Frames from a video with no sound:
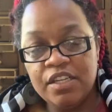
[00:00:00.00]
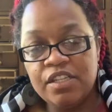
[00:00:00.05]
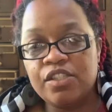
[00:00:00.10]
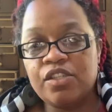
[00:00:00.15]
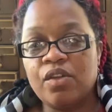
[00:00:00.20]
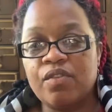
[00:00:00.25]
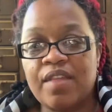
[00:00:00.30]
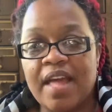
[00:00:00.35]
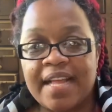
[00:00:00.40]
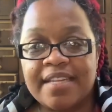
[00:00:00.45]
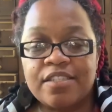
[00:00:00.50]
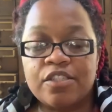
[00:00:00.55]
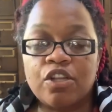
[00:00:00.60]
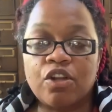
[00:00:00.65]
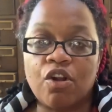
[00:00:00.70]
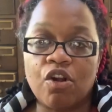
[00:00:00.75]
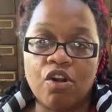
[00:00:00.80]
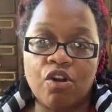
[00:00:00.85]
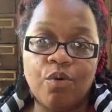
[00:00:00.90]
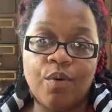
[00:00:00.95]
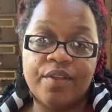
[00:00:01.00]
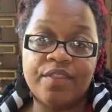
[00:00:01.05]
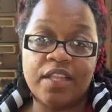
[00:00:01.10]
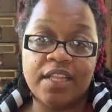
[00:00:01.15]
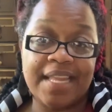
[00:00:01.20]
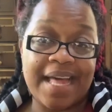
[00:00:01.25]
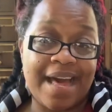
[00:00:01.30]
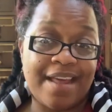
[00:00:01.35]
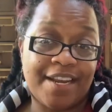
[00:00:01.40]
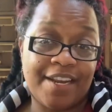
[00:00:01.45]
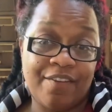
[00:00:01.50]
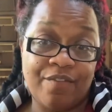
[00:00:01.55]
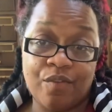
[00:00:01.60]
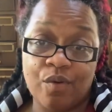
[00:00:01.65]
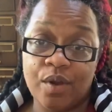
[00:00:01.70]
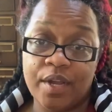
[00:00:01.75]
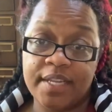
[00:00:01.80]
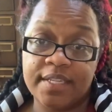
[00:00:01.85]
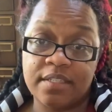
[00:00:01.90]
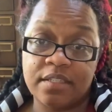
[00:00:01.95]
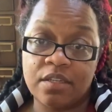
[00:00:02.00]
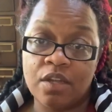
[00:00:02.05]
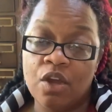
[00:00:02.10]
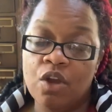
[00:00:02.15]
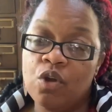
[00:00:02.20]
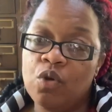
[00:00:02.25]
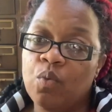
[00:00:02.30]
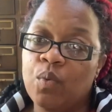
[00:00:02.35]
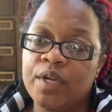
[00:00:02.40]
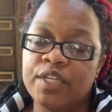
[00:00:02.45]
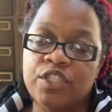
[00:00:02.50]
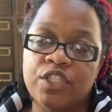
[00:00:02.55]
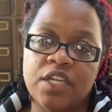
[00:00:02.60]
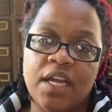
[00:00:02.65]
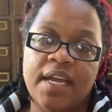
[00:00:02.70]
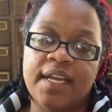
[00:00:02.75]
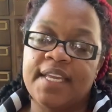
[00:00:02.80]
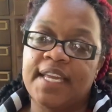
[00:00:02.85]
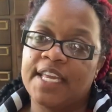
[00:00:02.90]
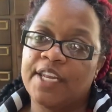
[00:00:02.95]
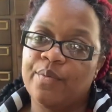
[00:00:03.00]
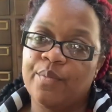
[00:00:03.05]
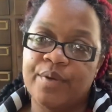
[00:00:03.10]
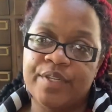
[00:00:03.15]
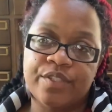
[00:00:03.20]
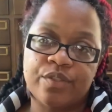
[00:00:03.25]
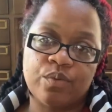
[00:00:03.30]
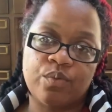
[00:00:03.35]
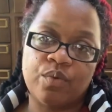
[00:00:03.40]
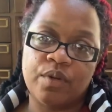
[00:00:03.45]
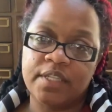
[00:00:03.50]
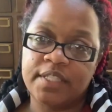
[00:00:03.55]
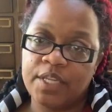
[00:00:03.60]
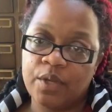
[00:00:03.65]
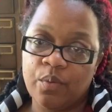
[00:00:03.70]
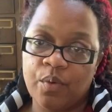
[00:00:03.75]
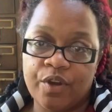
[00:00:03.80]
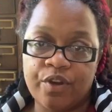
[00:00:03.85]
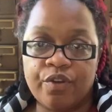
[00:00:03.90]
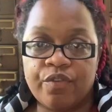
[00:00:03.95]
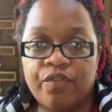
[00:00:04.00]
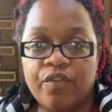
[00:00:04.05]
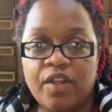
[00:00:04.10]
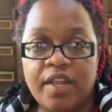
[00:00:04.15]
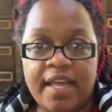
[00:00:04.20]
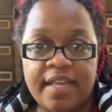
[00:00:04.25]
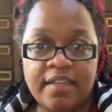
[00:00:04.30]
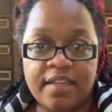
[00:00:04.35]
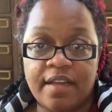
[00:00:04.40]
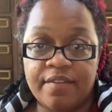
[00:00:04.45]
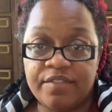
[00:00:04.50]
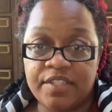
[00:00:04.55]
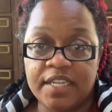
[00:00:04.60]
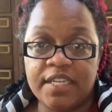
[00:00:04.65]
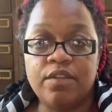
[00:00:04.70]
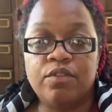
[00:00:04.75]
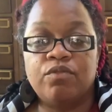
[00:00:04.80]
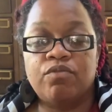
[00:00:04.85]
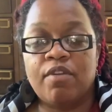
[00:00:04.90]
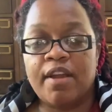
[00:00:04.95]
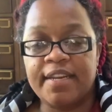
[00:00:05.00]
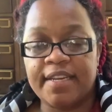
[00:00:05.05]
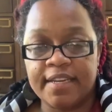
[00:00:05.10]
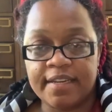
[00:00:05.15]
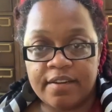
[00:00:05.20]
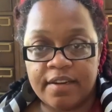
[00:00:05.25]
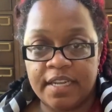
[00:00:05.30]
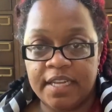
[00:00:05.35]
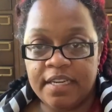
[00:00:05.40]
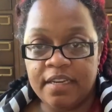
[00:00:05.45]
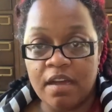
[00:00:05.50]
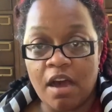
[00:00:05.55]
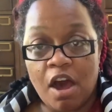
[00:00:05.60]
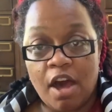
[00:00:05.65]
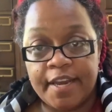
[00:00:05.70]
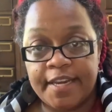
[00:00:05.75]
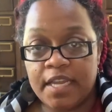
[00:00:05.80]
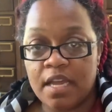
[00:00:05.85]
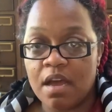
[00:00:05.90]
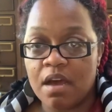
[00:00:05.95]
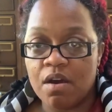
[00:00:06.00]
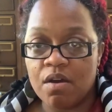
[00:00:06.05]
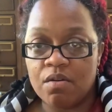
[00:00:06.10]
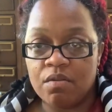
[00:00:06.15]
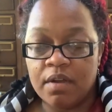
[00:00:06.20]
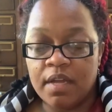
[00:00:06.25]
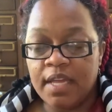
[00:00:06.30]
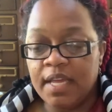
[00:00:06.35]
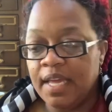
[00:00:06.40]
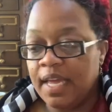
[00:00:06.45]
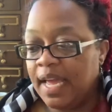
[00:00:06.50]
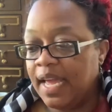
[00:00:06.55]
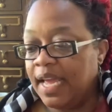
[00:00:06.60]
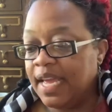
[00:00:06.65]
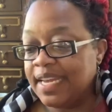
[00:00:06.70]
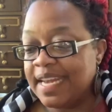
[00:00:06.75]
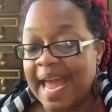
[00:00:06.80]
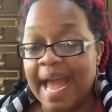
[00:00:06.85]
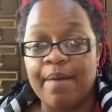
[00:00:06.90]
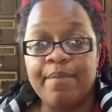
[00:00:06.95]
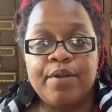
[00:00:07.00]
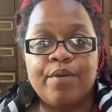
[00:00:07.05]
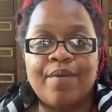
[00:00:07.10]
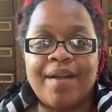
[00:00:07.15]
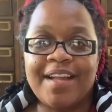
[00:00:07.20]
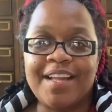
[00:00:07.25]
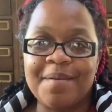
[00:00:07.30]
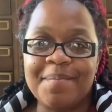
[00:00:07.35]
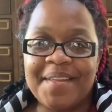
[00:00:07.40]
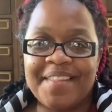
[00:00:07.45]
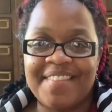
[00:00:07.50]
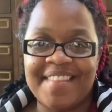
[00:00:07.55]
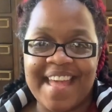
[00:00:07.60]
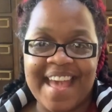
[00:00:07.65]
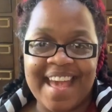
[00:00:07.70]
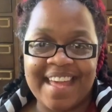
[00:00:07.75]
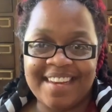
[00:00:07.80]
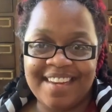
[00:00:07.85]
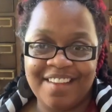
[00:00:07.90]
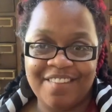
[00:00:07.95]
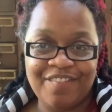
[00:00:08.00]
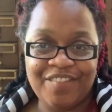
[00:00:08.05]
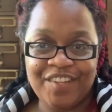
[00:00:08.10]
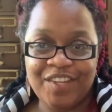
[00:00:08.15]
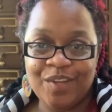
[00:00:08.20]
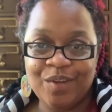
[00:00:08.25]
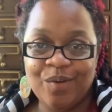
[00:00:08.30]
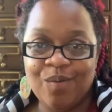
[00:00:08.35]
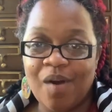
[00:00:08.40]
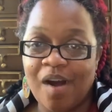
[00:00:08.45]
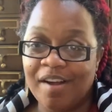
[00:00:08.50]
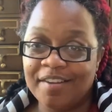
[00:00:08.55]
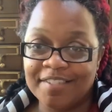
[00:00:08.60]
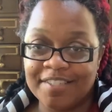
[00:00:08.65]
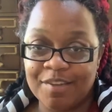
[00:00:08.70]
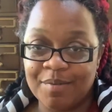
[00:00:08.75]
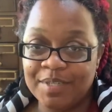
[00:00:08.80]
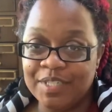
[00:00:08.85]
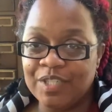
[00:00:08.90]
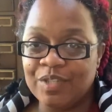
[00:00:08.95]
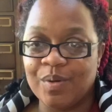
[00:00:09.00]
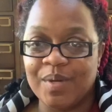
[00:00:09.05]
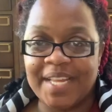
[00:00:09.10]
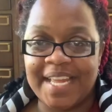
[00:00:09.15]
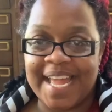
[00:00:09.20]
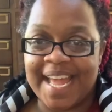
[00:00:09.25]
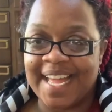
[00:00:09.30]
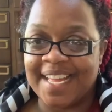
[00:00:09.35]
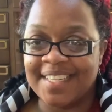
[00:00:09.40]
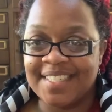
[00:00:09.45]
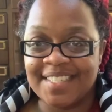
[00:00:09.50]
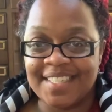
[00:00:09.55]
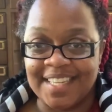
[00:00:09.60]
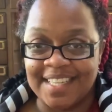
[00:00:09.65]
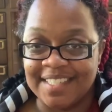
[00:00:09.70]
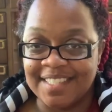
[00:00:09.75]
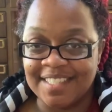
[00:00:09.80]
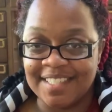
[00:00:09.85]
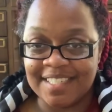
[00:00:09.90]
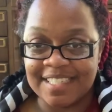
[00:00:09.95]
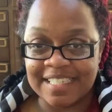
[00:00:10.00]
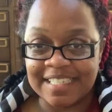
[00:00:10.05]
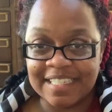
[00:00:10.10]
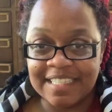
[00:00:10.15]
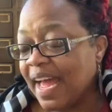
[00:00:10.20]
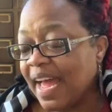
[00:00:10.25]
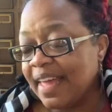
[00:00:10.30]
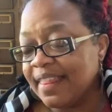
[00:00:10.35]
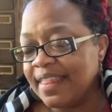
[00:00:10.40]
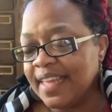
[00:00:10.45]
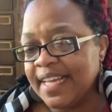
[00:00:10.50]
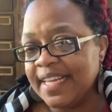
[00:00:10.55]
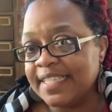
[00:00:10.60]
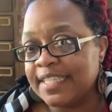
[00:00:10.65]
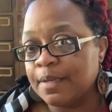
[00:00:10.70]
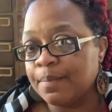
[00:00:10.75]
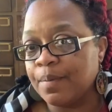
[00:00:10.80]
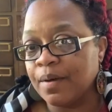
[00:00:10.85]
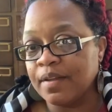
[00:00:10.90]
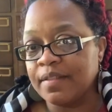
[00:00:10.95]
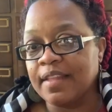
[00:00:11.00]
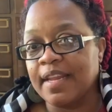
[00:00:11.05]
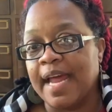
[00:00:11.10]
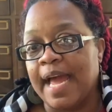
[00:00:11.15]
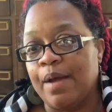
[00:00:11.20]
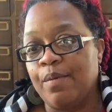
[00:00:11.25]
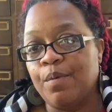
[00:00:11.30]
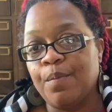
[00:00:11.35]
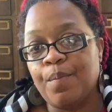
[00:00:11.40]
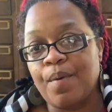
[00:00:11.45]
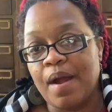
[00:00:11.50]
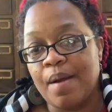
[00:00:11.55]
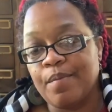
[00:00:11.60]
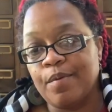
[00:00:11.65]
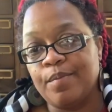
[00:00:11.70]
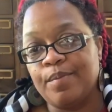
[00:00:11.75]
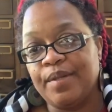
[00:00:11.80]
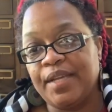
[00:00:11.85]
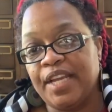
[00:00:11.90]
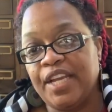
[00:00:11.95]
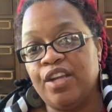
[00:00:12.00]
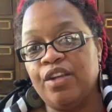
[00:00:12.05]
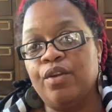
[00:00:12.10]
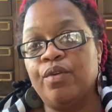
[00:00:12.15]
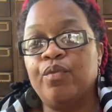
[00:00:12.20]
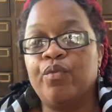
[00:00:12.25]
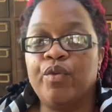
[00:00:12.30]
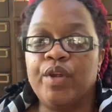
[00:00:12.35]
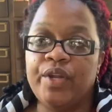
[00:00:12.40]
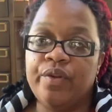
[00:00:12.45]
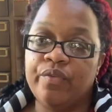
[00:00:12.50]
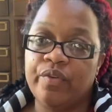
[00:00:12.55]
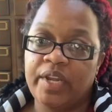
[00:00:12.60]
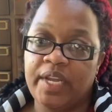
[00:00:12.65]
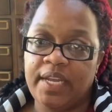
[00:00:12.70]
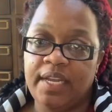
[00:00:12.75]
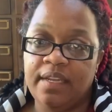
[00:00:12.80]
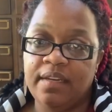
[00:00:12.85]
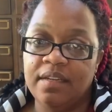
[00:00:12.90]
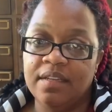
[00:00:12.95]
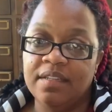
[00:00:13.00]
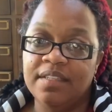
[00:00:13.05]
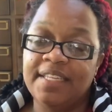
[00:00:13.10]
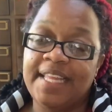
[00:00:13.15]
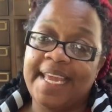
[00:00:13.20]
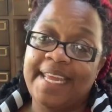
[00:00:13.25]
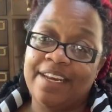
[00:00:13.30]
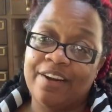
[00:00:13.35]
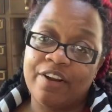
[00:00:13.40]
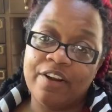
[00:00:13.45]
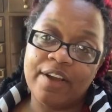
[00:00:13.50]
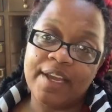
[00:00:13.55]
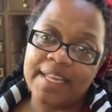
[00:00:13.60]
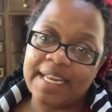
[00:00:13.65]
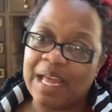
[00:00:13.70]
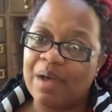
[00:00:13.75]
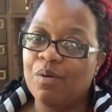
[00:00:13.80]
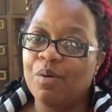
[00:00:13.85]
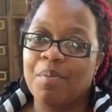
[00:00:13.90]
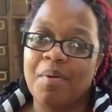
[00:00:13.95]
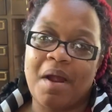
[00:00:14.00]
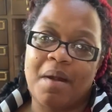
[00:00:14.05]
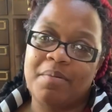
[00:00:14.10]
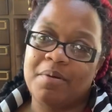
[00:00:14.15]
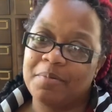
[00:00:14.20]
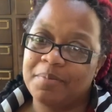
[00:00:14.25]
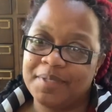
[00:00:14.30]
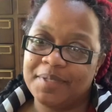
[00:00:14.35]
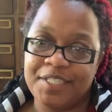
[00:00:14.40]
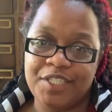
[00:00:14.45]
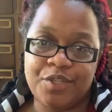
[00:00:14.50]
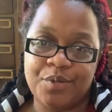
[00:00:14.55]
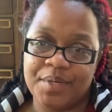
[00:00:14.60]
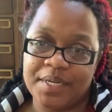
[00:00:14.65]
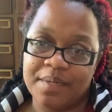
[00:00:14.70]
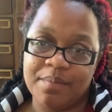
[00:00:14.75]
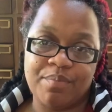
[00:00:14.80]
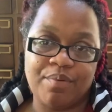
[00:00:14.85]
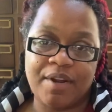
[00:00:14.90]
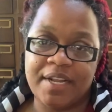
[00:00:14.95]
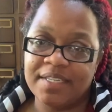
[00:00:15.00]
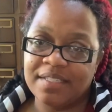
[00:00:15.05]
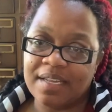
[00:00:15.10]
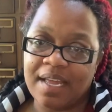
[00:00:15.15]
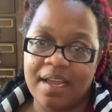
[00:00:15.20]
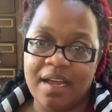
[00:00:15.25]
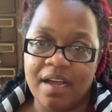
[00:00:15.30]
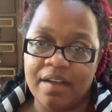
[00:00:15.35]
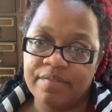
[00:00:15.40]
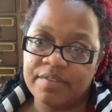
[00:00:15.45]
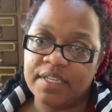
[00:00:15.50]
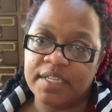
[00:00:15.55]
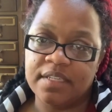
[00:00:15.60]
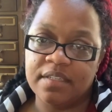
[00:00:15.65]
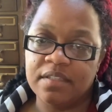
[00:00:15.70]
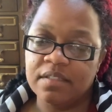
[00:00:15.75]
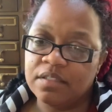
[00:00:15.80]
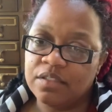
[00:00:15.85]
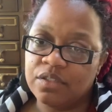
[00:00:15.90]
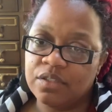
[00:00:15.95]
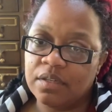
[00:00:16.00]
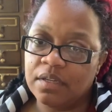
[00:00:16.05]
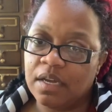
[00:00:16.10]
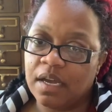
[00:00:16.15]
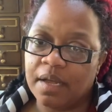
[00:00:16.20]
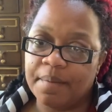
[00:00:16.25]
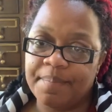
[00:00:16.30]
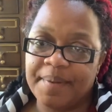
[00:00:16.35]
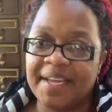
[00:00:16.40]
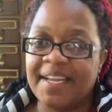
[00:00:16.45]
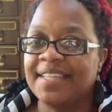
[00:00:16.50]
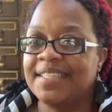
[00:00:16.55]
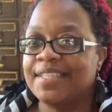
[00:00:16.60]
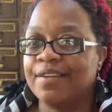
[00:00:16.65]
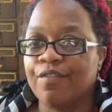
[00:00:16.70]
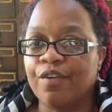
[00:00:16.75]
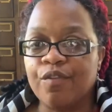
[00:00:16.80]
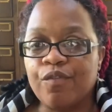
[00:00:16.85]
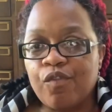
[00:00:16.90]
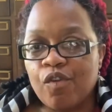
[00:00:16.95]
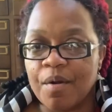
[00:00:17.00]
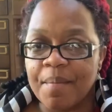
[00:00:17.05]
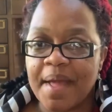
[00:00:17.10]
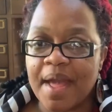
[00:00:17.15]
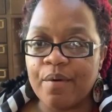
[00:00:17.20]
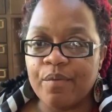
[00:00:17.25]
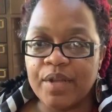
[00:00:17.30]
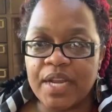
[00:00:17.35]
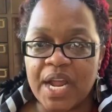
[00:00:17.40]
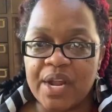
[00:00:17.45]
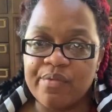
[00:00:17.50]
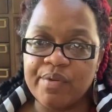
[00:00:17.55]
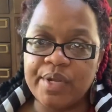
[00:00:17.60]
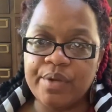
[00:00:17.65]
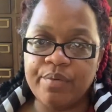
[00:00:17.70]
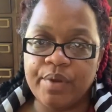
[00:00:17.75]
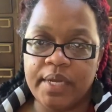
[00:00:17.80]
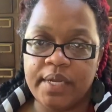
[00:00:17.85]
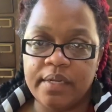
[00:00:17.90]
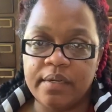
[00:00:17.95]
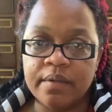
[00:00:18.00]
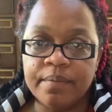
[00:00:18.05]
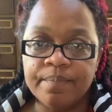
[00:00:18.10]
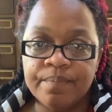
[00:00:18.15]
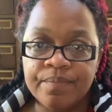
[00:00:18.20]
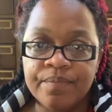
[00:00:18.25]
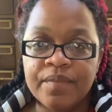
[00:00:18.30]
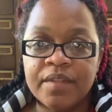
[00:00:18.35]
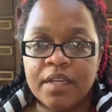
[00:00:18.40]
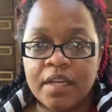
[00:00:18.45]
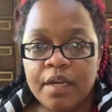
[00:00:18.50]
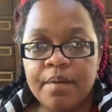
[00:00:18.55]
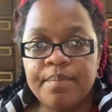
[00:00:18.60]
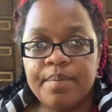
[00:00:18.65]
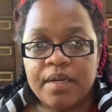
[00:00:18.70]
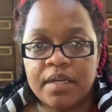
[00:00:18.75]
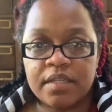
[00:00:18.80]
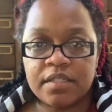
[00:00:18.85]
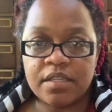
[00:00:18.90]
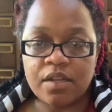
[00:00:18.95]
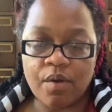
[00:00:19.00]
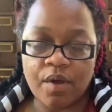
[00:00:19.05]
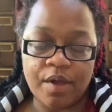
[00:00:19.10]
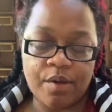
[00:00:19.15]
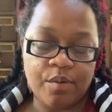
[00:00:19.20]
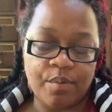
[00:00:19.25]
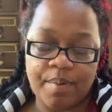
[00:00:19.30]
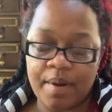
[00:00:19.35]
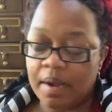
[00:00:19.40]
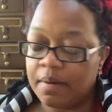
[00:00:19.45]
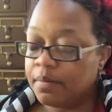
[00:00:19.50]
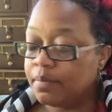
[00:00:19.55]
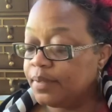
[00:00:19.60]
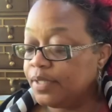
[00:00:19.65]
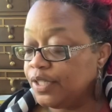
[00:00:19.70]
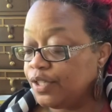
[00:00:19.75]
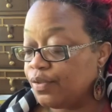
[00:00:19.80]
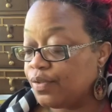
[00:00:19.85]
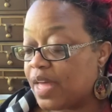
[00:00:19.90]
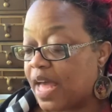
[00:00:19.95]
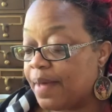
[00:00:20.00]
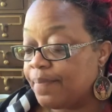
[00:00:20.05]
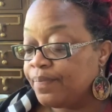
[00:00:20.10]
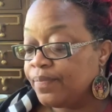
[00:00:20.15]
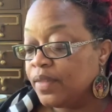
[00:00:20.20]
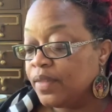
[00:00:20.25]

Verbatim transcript: So that's The Girl with the Louding Voice, which again was really wonderful. I loved it, read it in audio, and I would recommend that if you also enjoy accents. I think it's a book that I will probably reread later, and I will probably do it in print. I often uh, pick a different format when I reread a book, so I will probably do that.